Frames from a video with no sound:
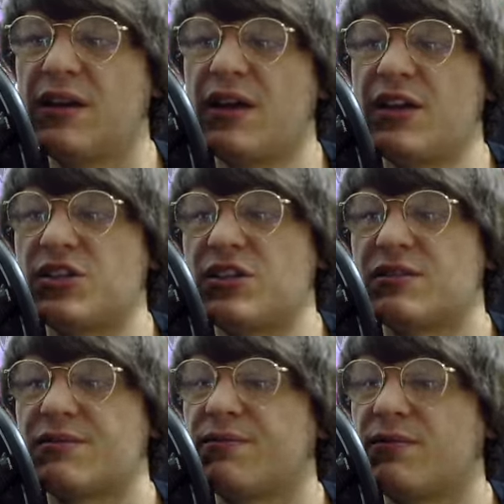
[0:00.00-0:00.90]
It's
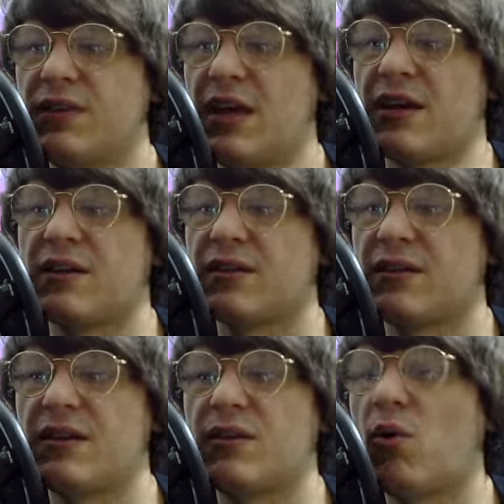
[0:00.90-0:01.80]
just, yeah,
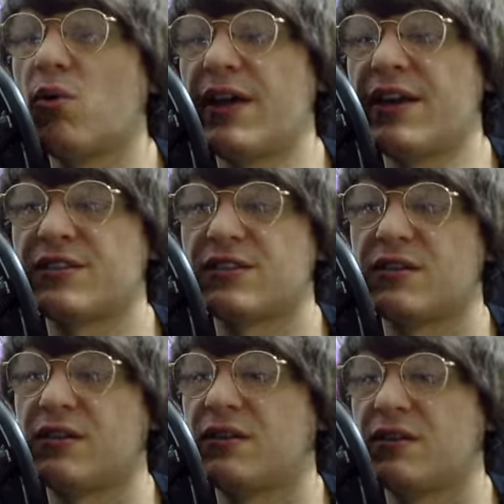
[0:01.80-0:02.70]
they're all S,
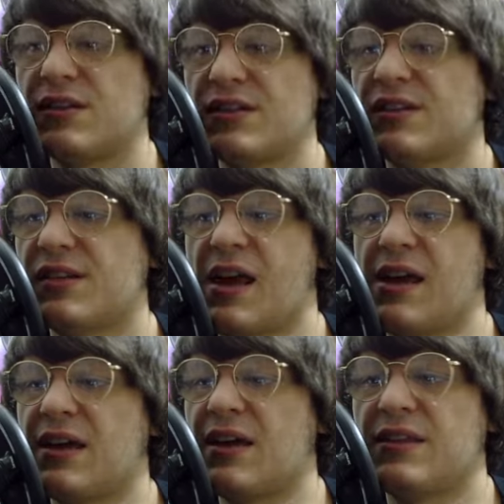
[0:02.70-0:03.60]
this is
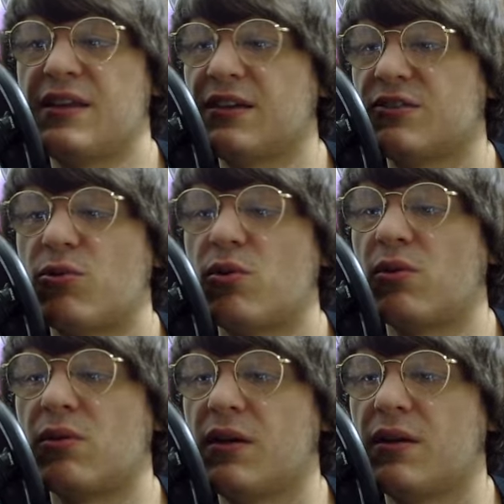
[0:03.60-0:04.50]
A, and these are
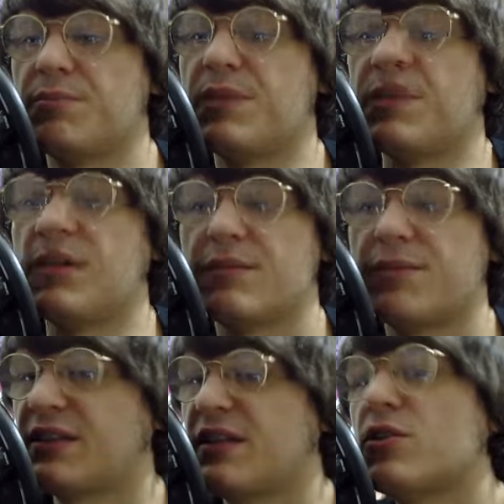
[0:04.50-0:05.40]
all B,
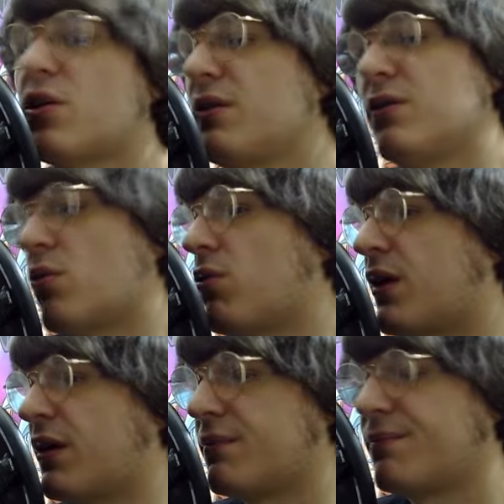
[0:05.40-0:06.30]
but they're not in
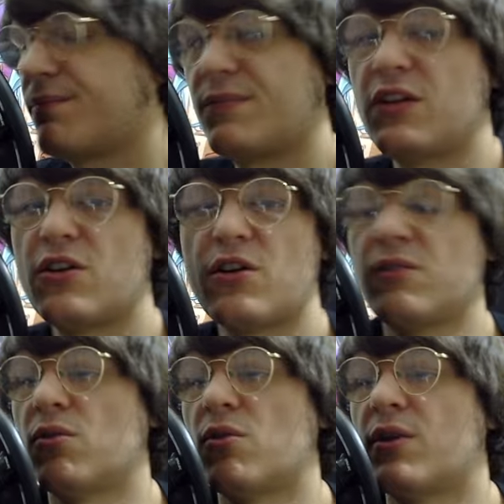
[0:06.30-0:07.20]
order. They're not
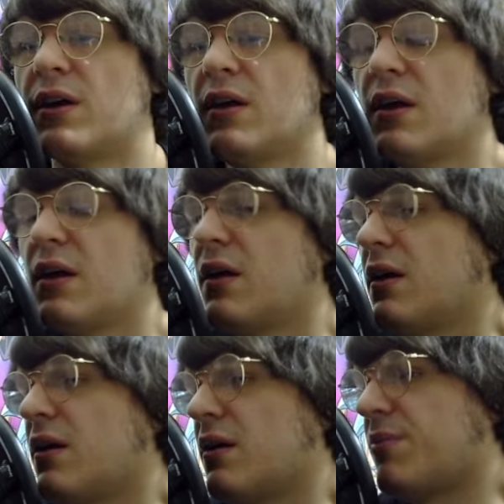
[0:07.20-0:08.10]
in order.
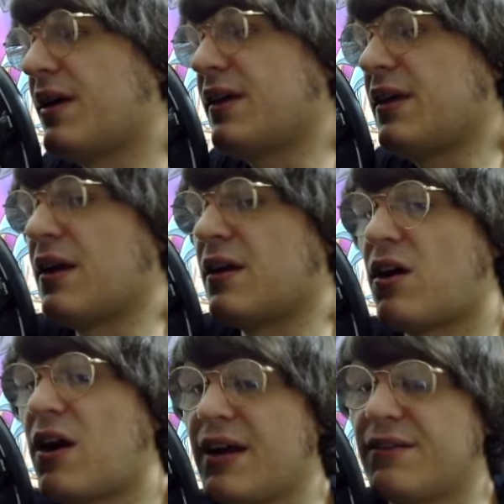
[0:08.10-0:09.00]
But yeah,
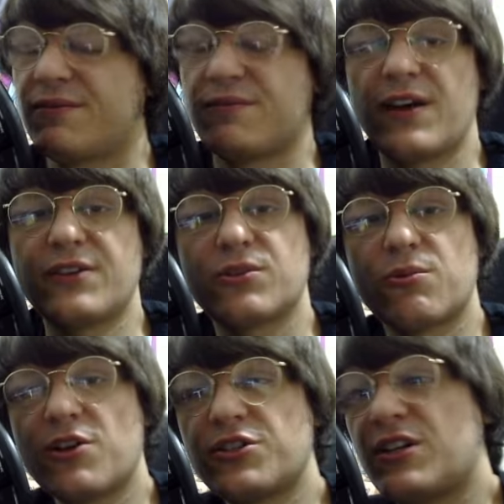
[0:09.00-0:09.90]
alright, thanks for
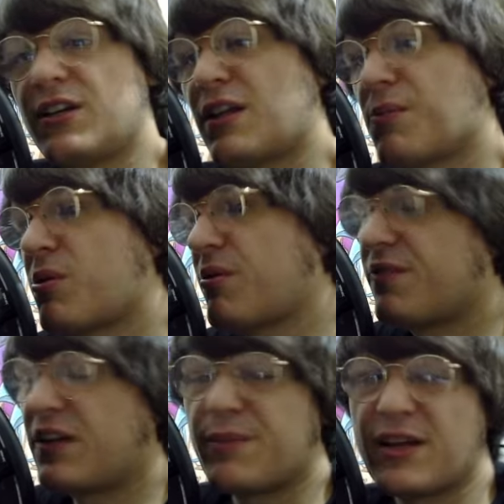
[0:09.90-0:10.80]
watching. Let me know what you
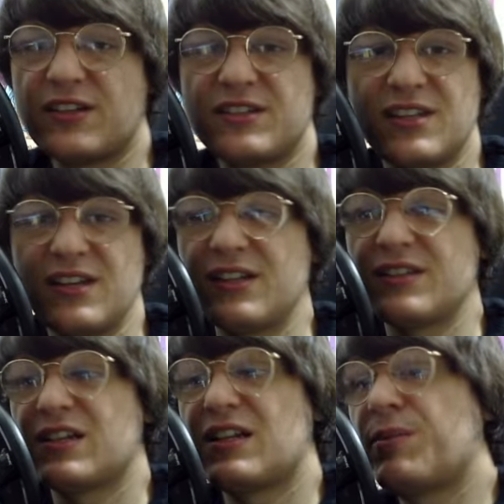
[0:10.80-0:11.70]
think about this tier
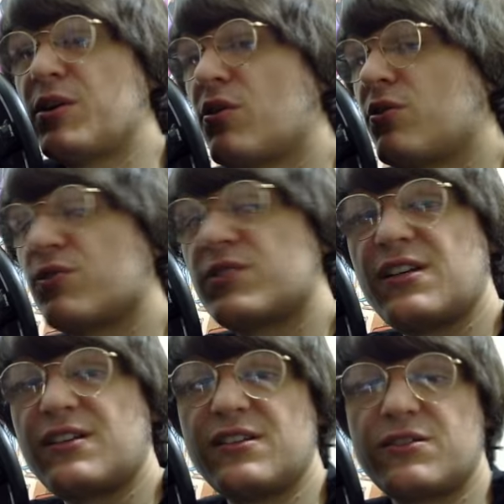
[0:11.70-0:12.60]
list, and let me know your
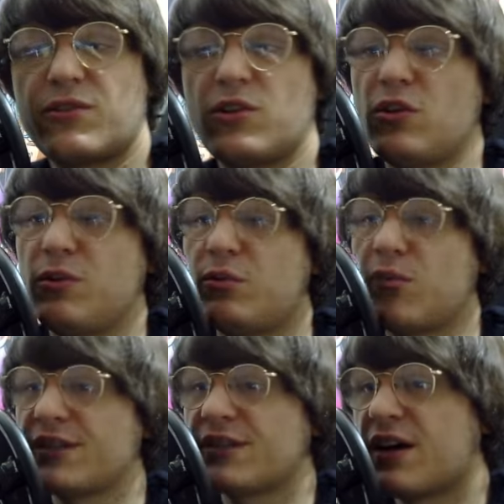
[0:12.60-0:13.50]
tier list for the new Blue
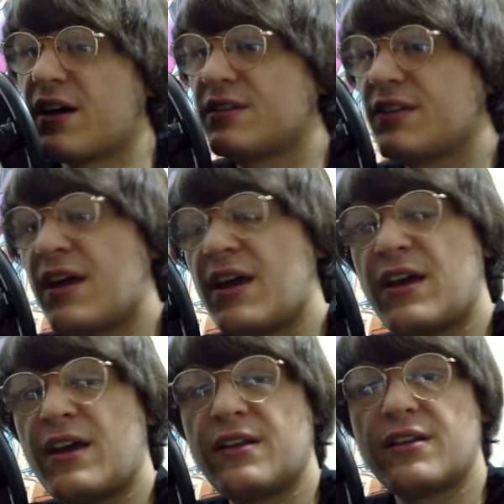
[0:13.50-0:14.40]
Eyes cards,
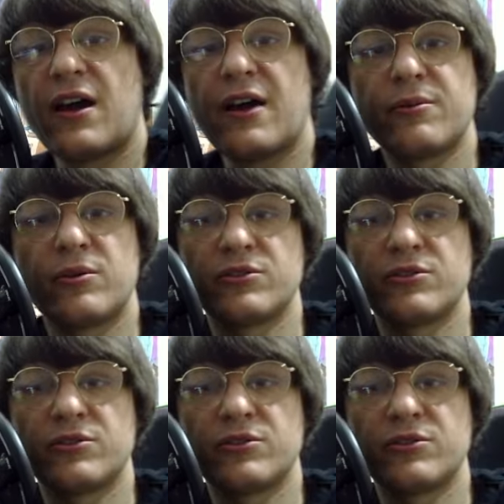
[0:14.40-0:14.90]
and I will